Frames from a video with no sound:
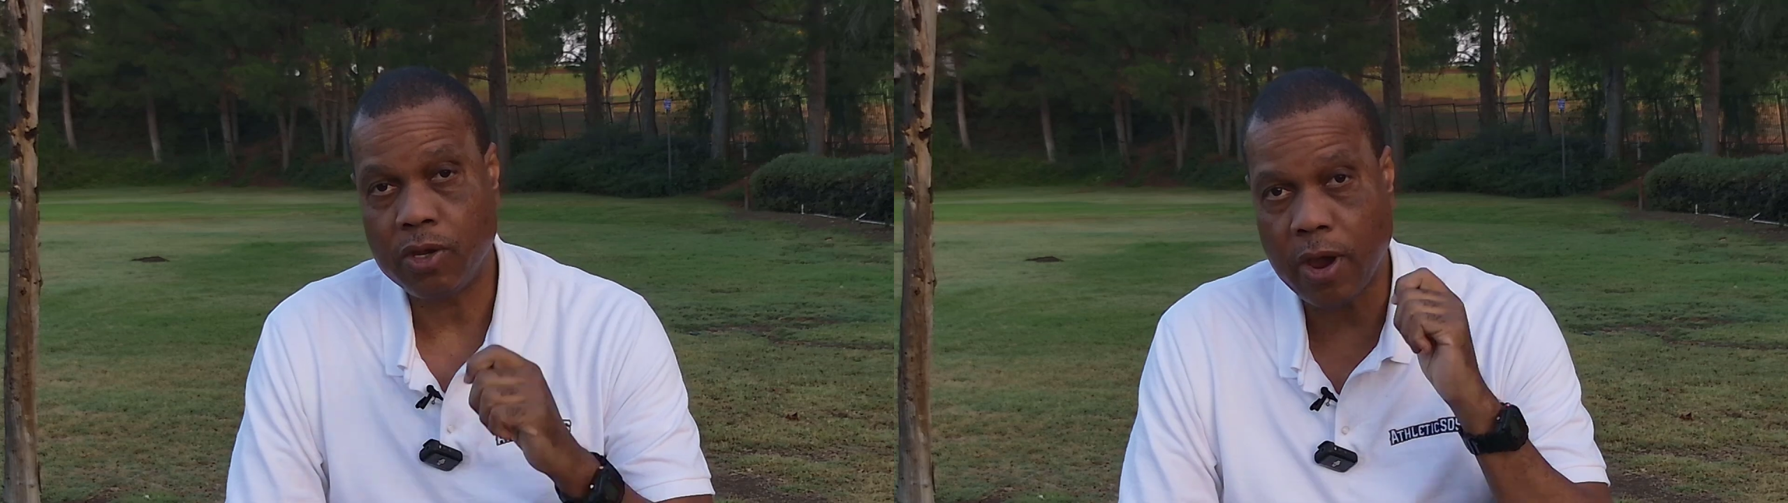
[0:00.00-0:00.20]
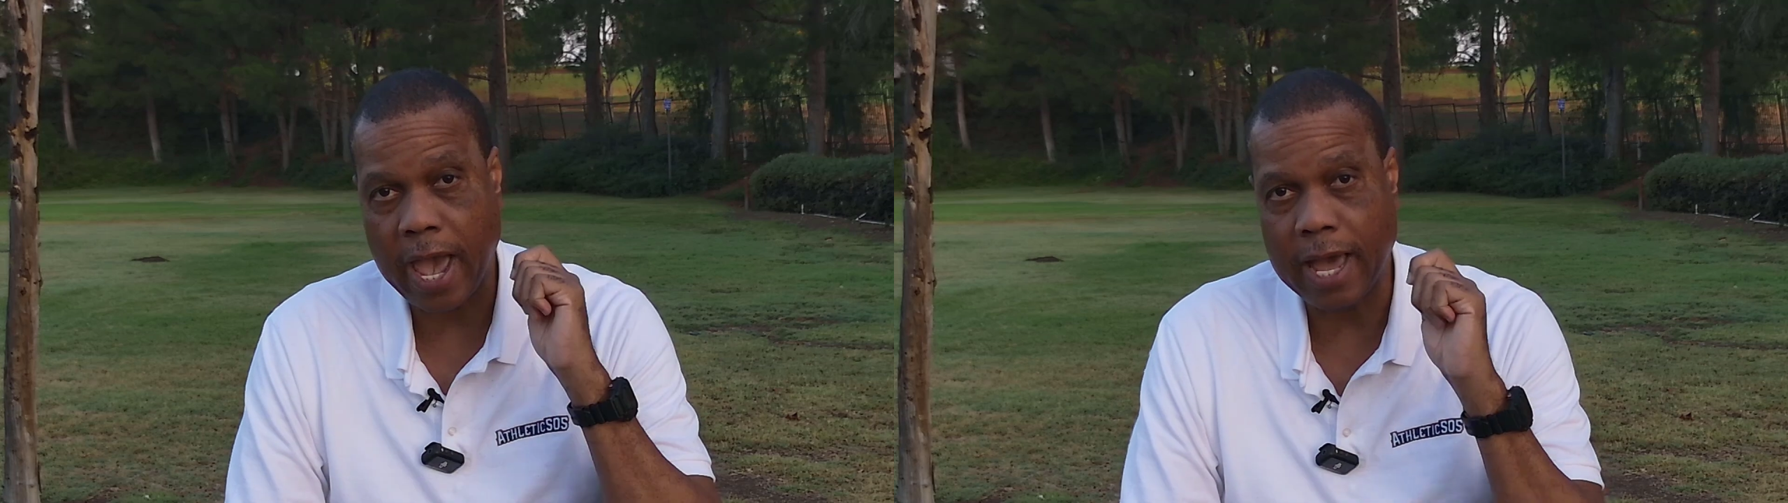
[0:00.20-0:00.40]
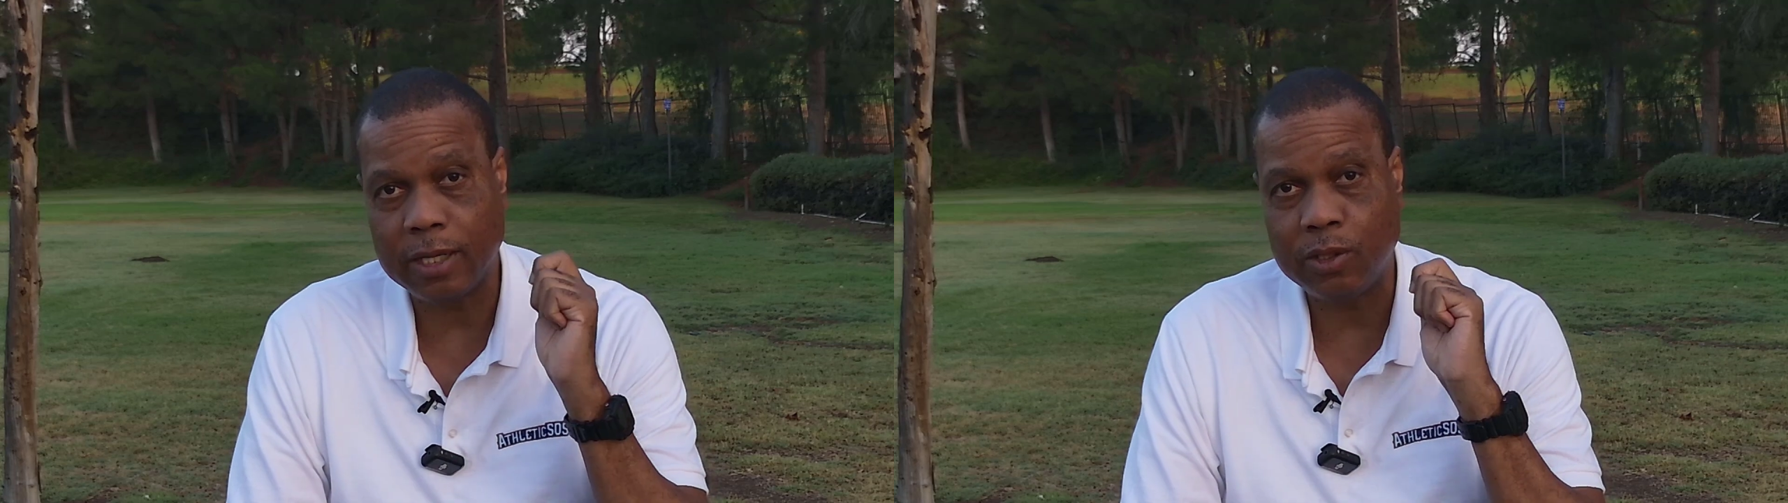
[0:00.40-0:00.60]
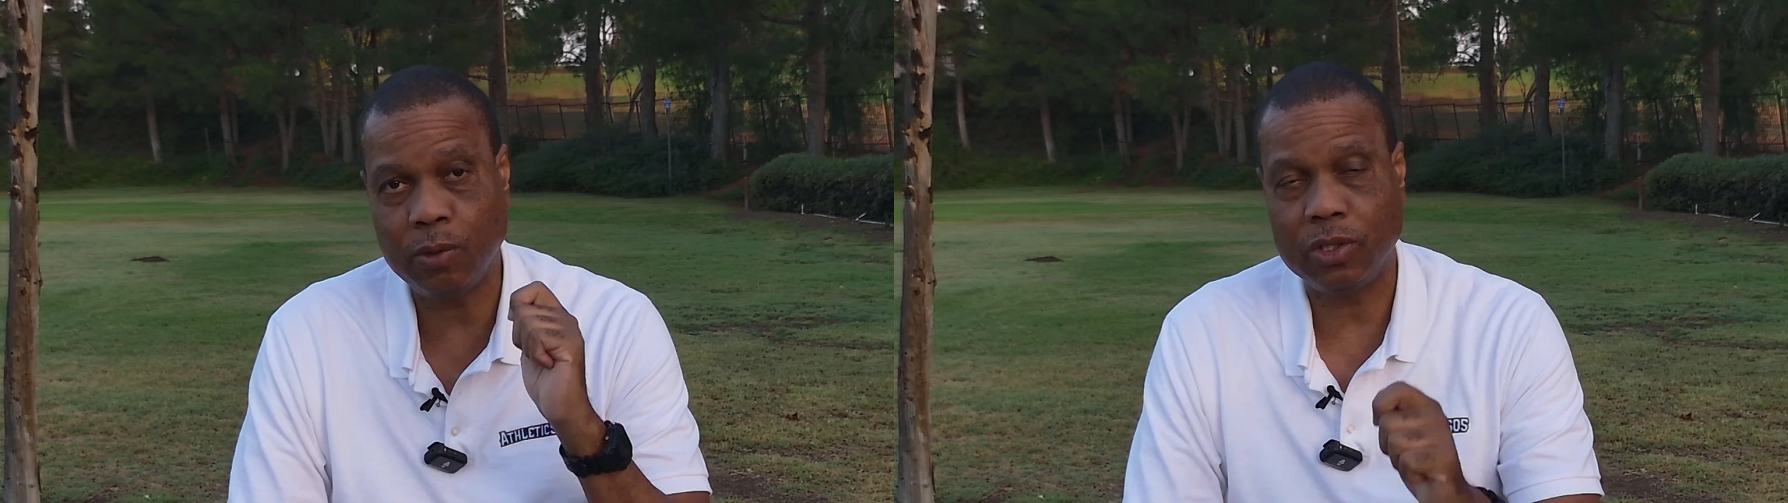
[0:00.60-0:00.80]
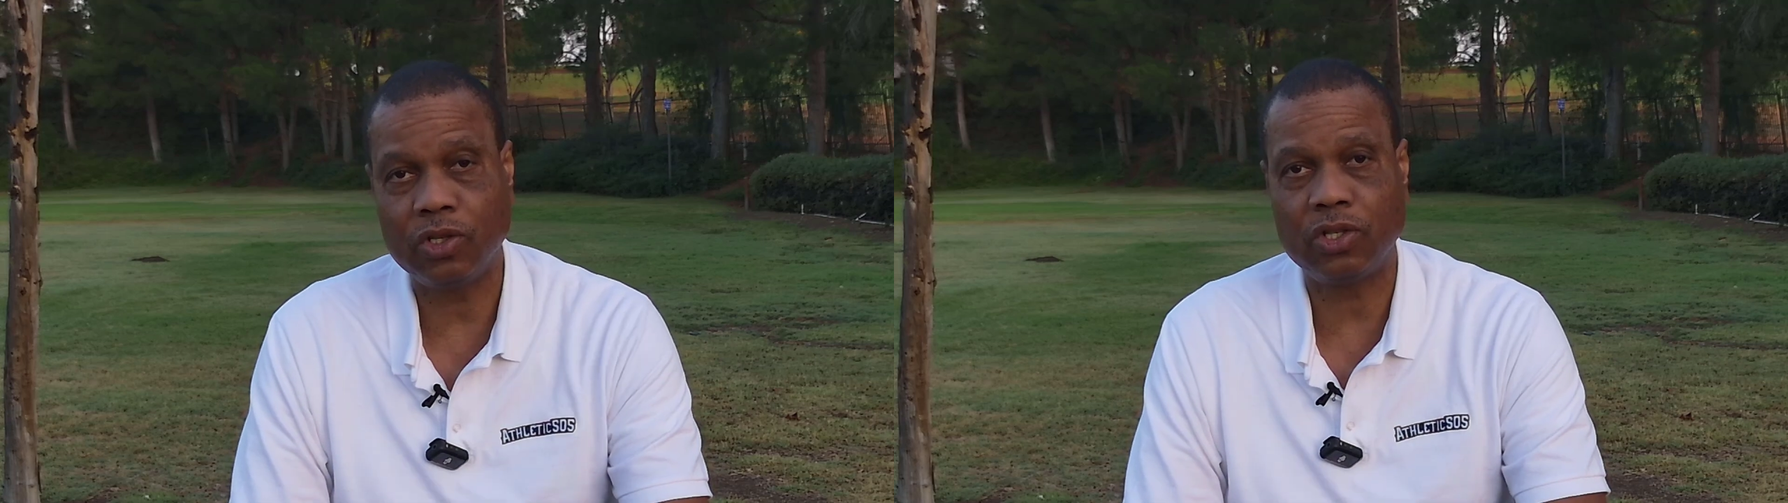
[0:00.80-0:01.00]
Your
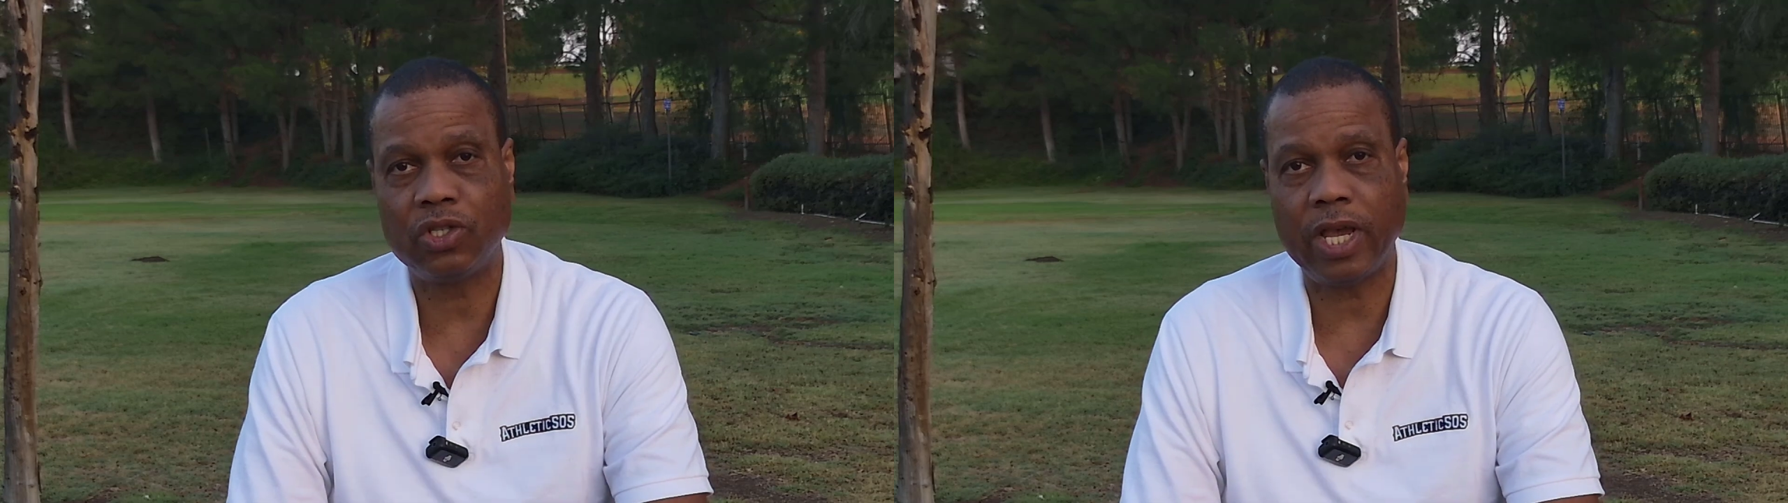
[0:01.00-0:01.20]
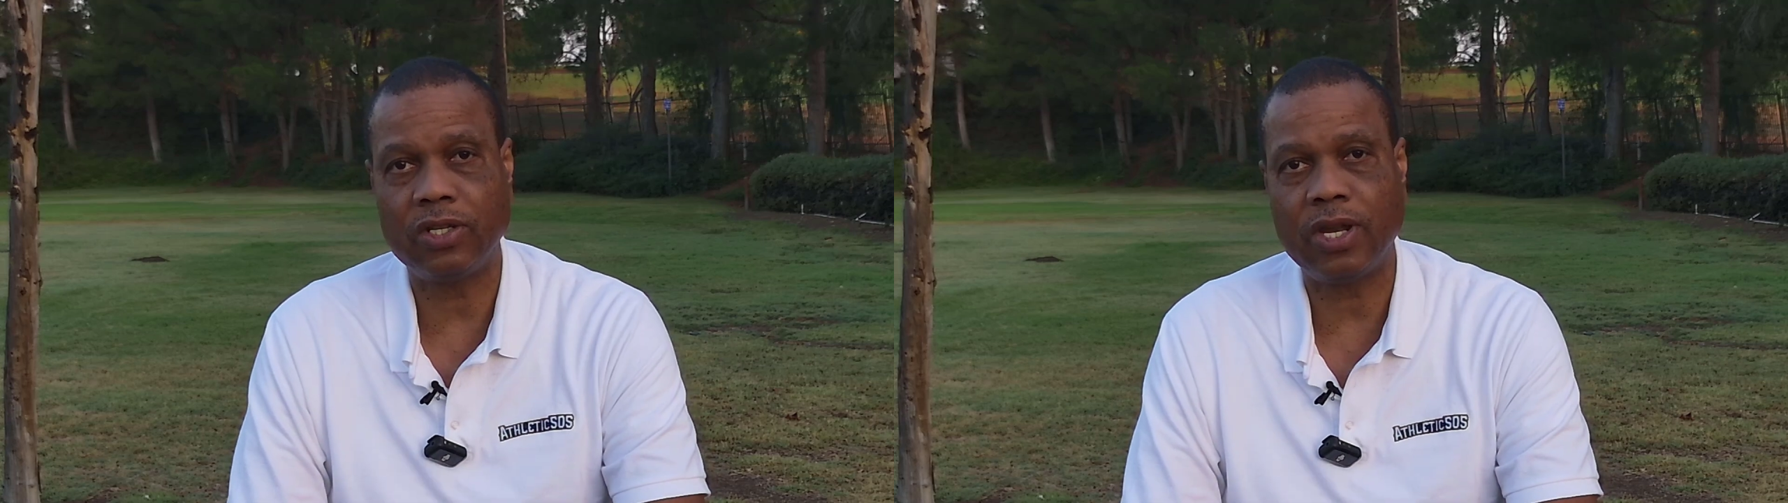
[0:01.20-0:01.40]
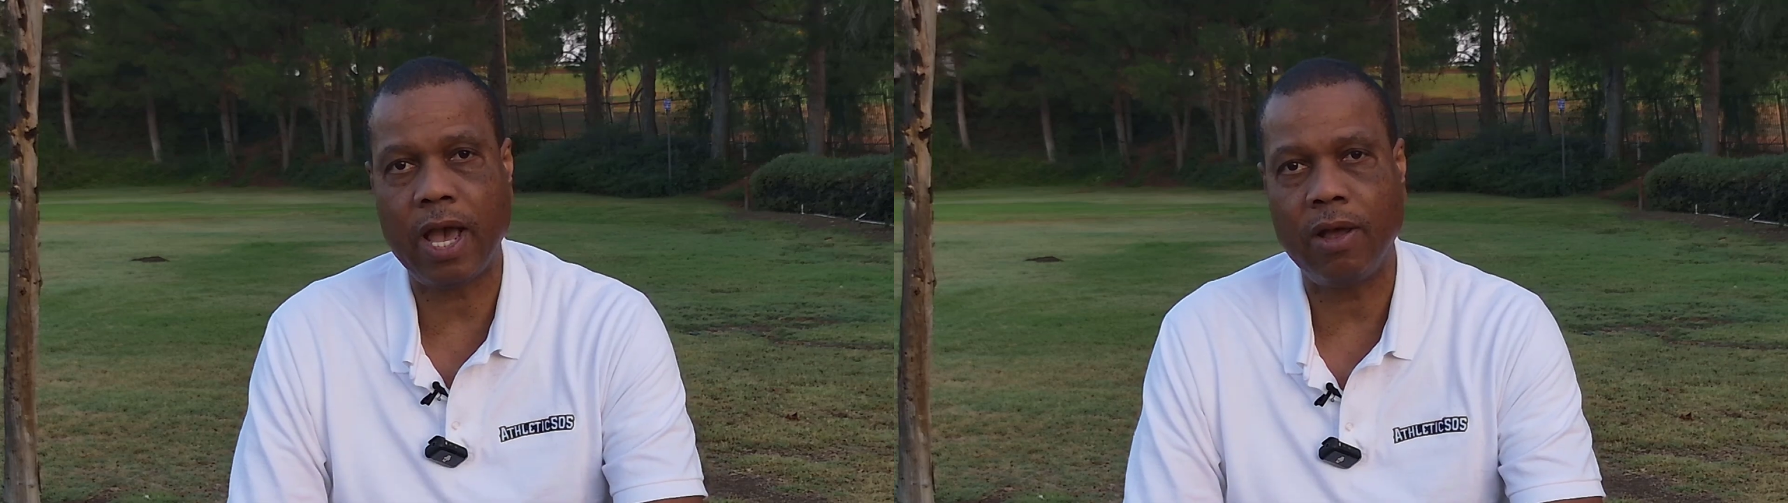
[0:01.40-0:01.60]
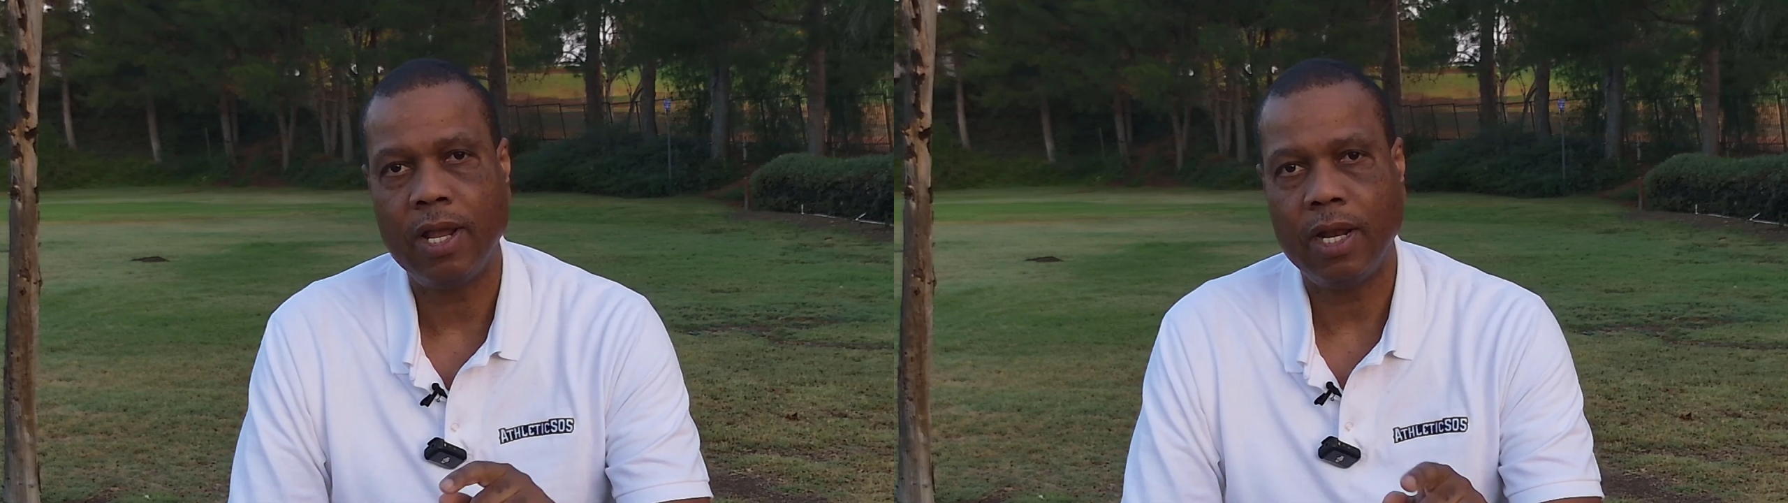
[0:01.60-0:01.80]
attitude has just changed now.